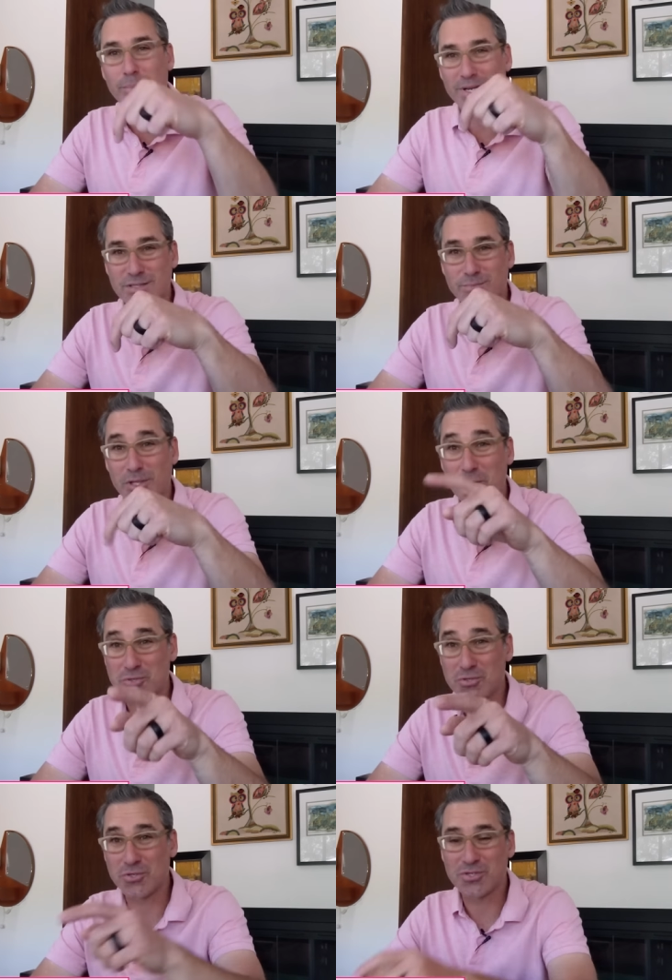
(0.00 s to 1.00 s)
but it's below,
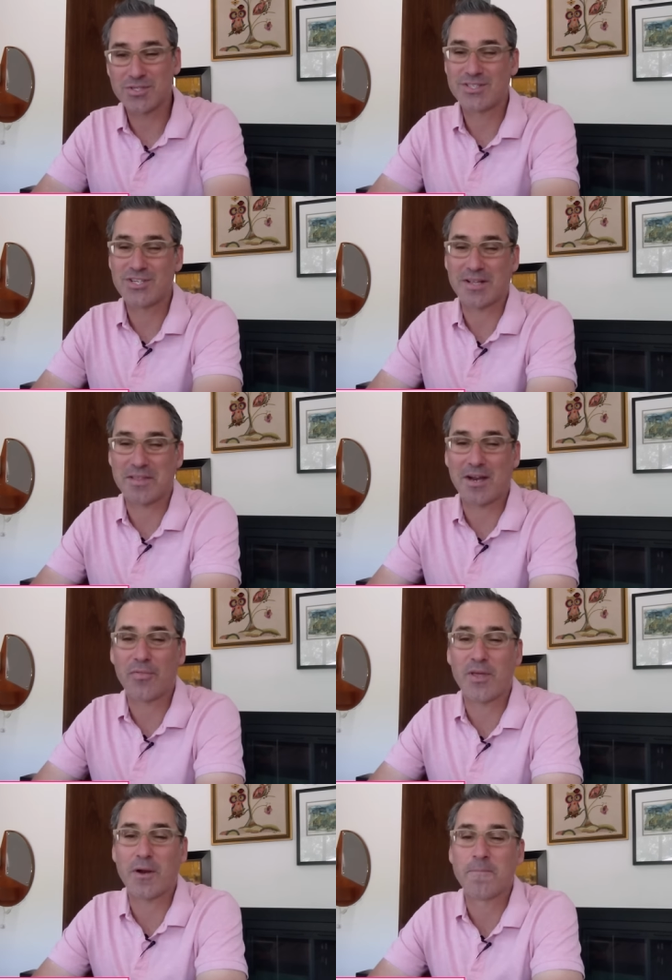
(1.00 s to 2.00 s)
so just check that
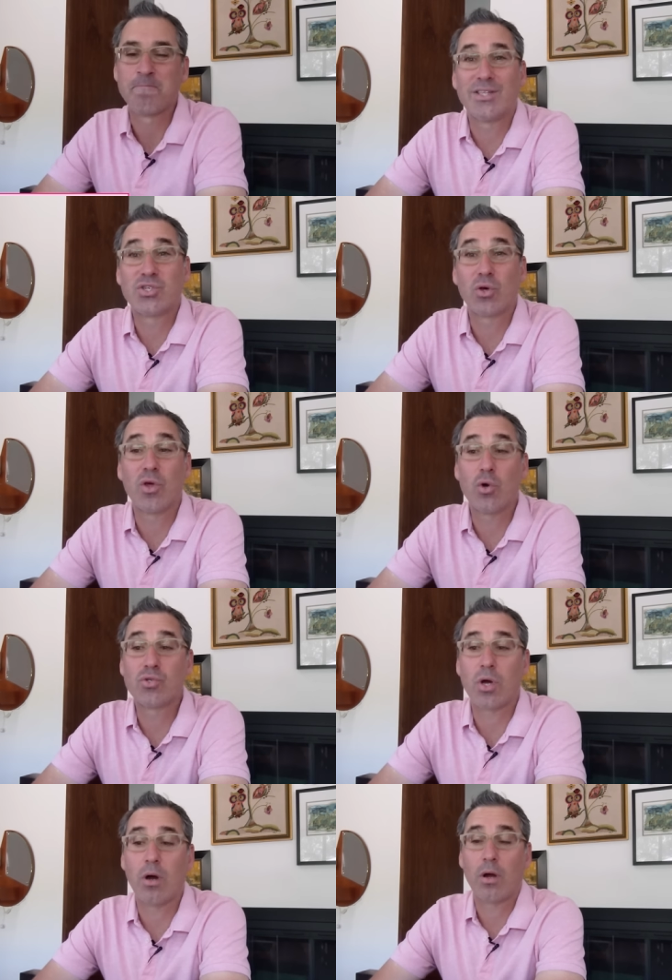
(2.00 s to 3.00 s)
out there. And so
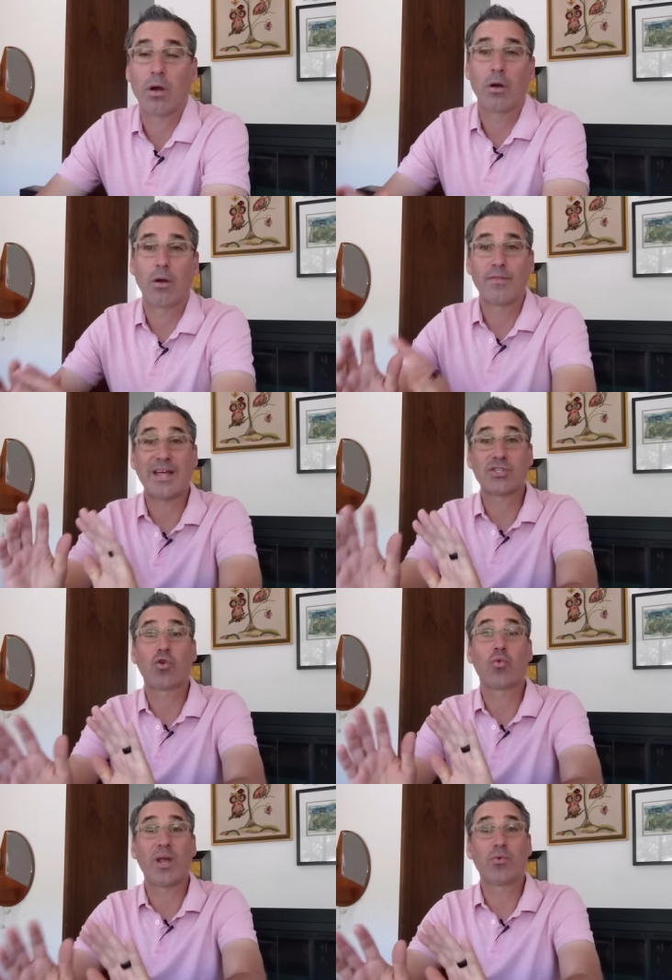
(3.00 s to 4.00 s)
those are, that's a
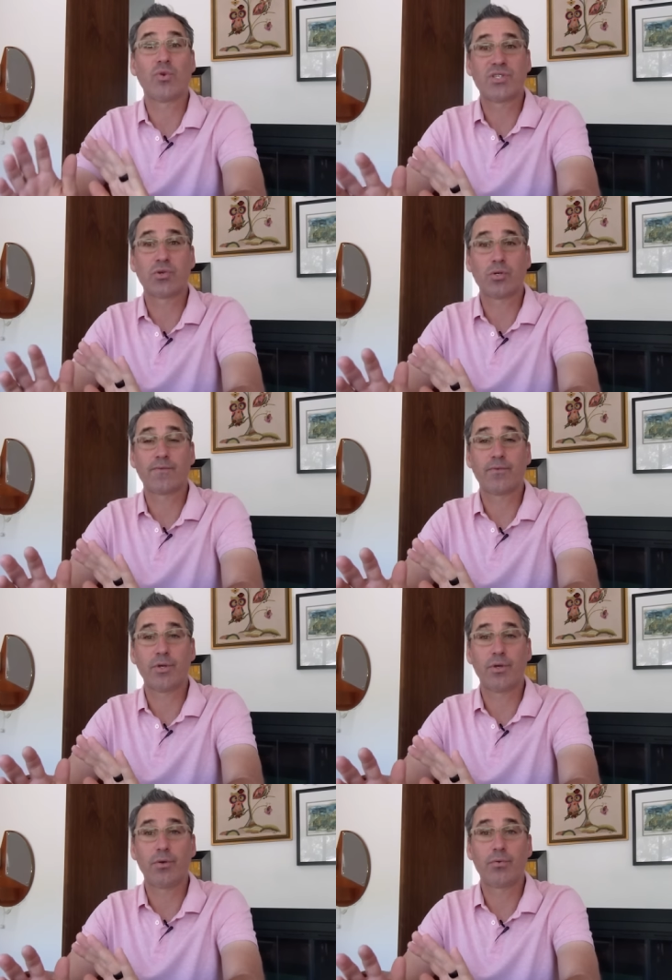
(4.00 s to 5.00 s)
great resource for
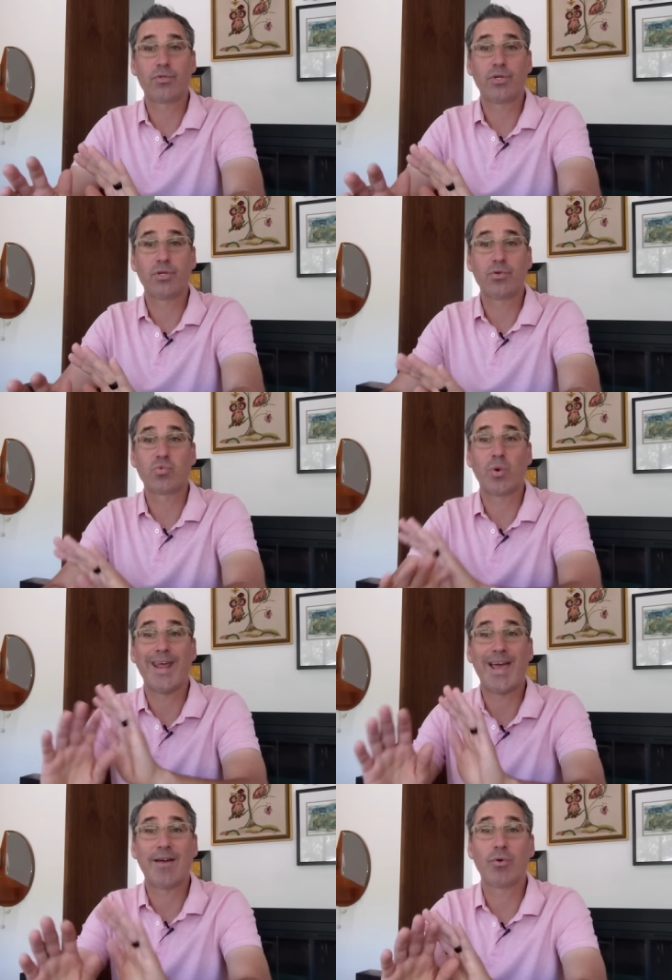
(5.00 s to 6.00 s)
you to use
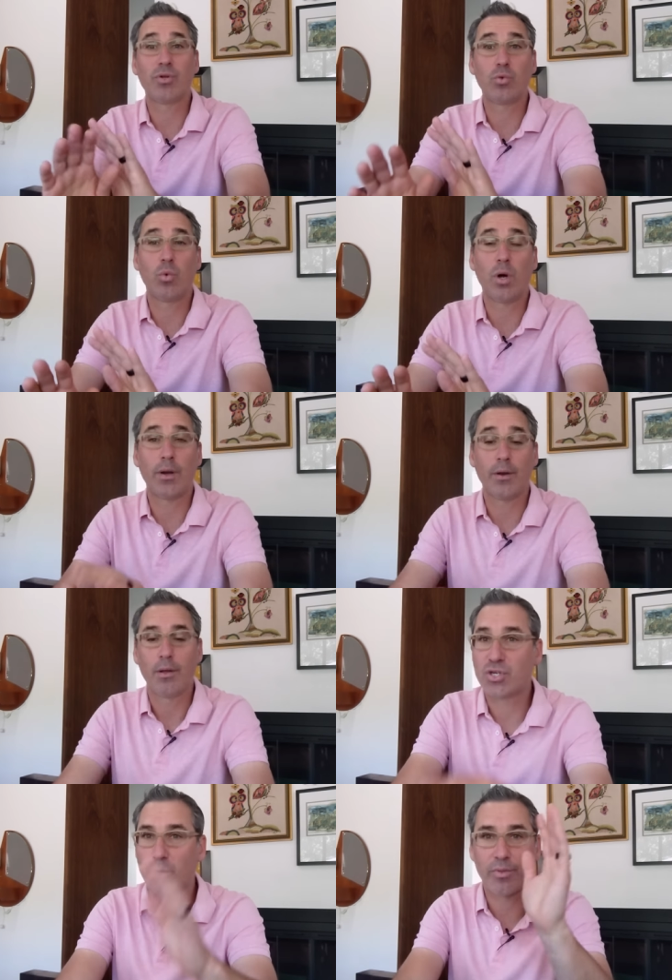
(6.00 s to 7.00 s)
whenever you want.
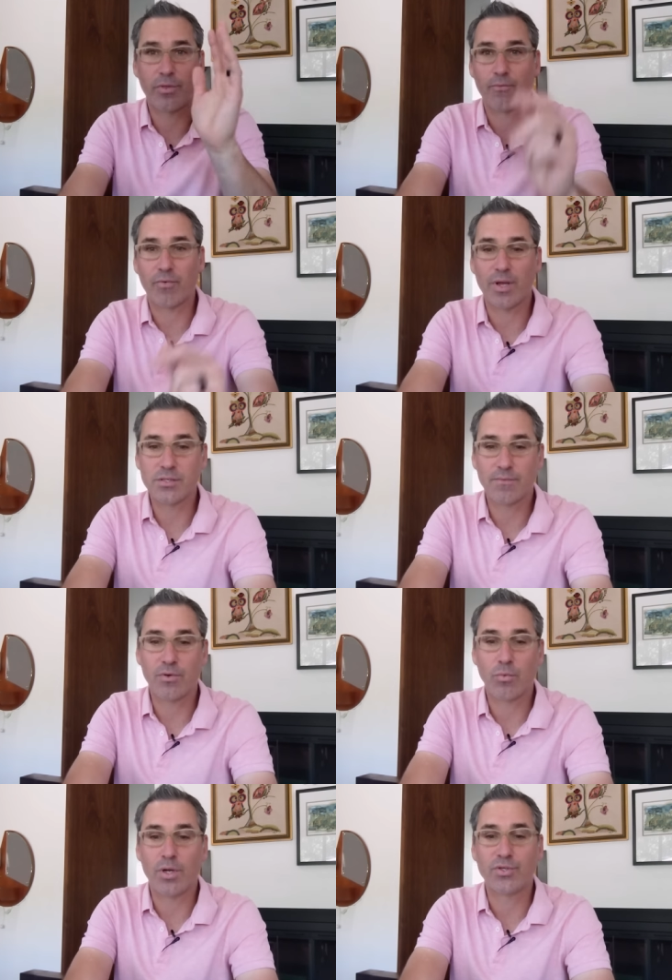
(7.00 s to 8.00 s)
Share it with your friends if
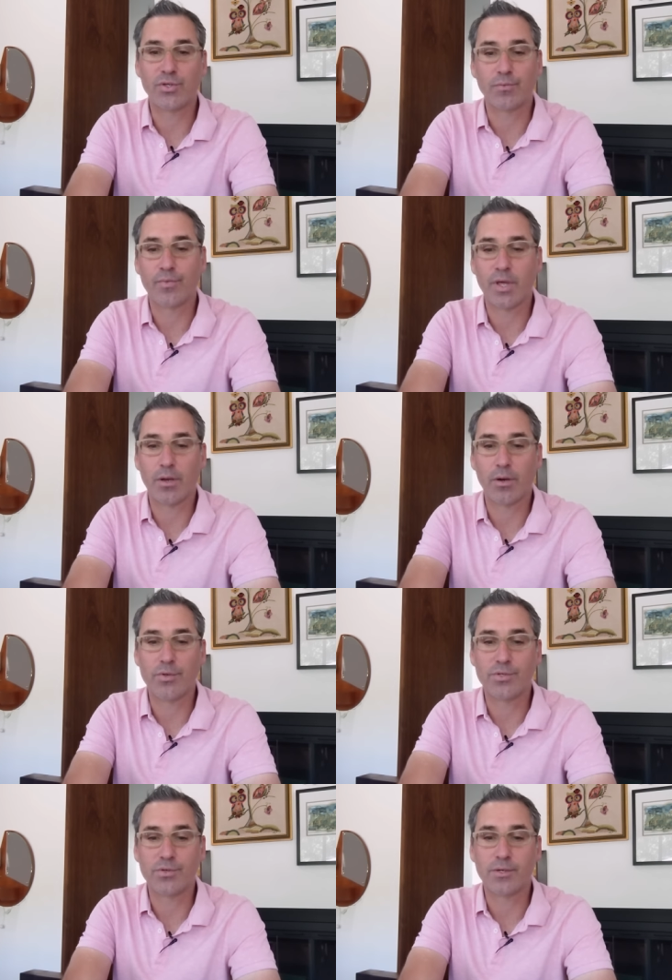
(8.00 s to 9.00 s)
you want to, they can
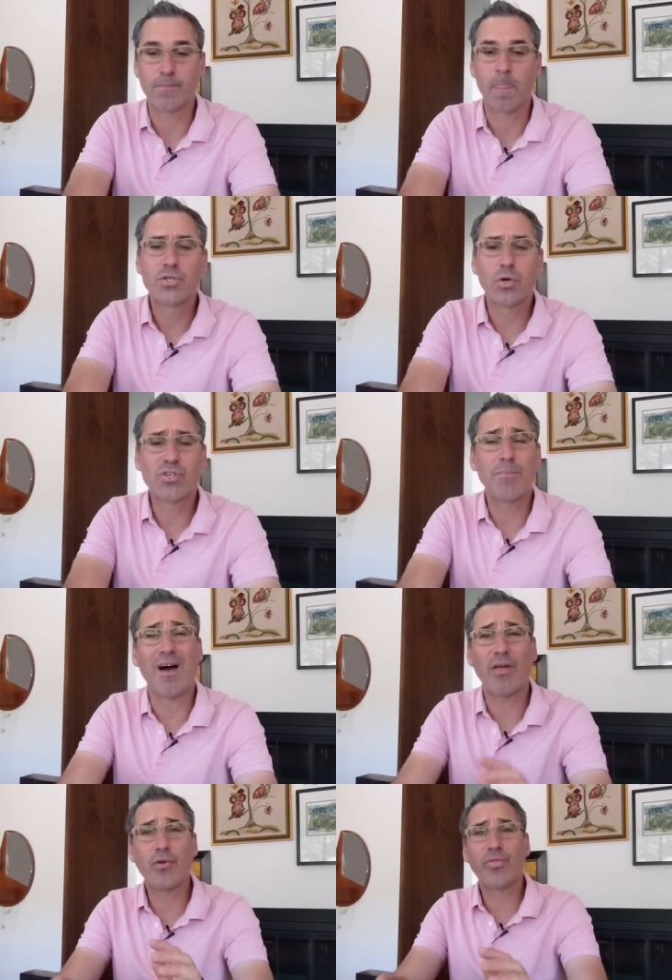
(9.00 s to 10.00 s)
always use it. So some
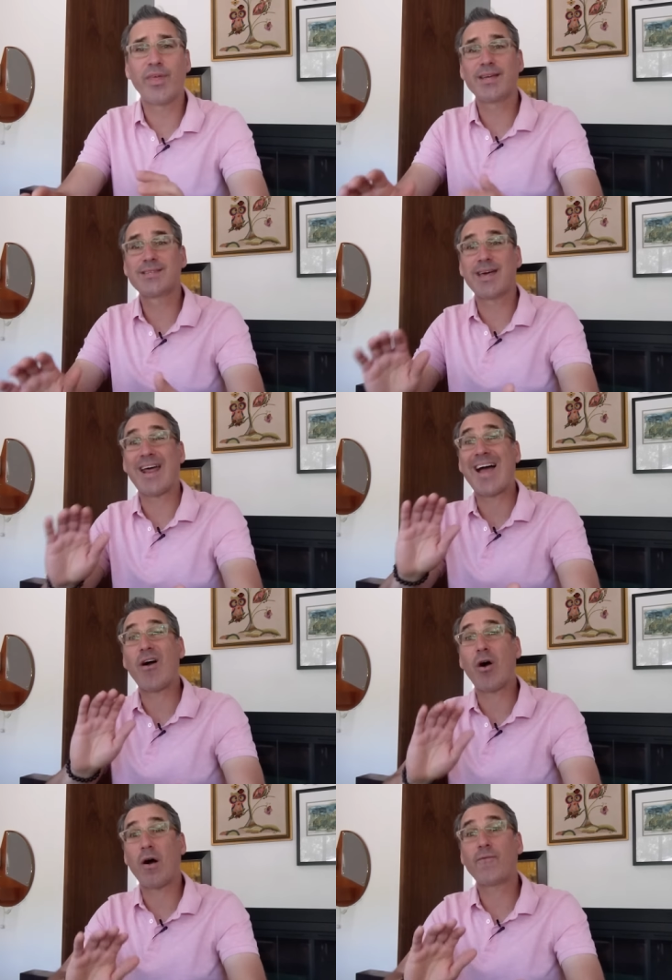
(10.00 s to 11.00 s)
other things that I
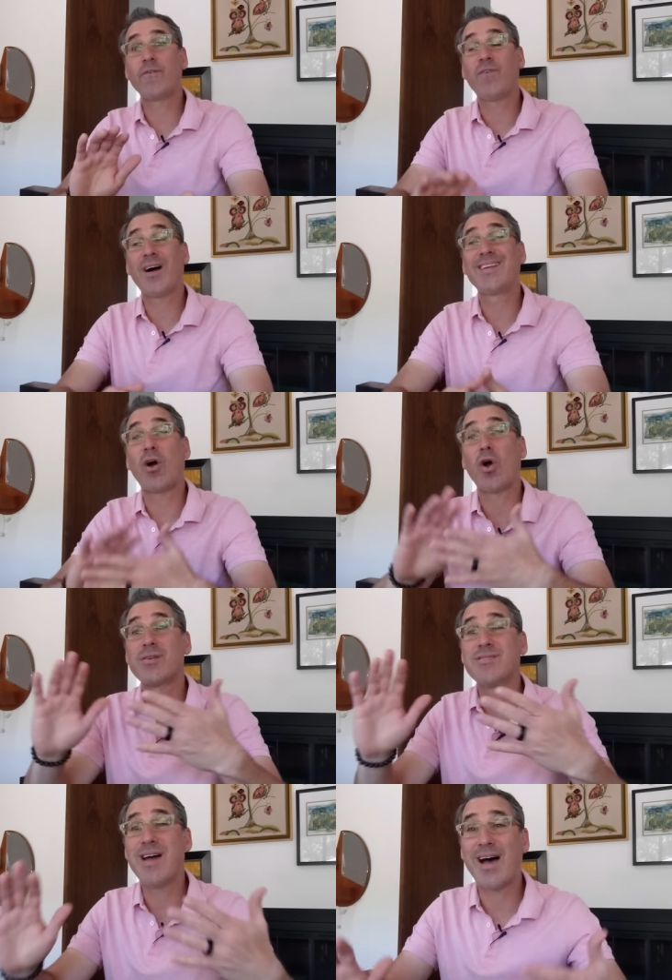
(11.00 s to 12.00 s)
often find are
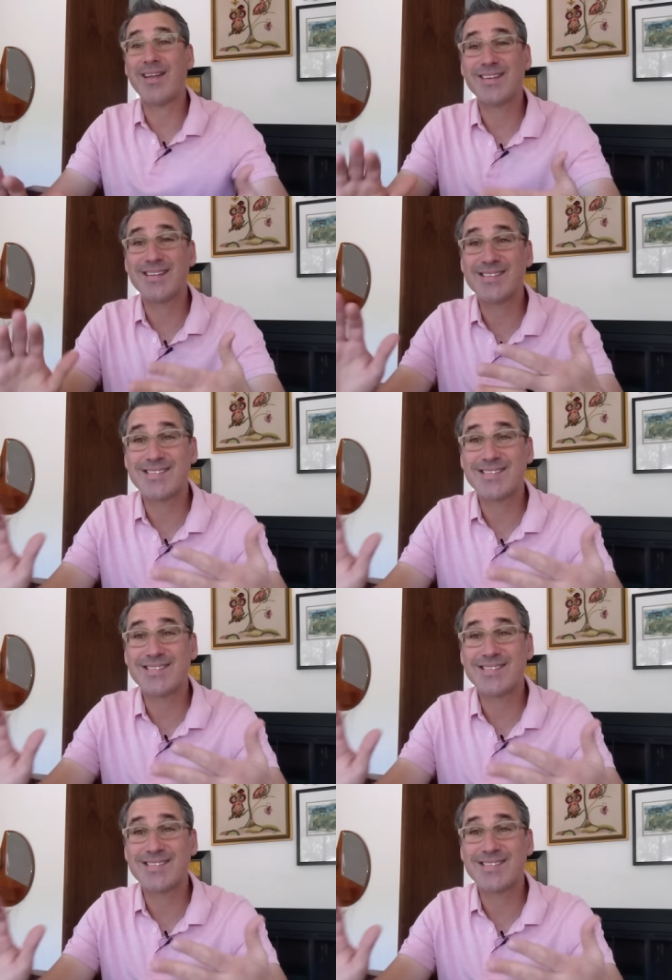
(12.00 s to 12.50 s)
not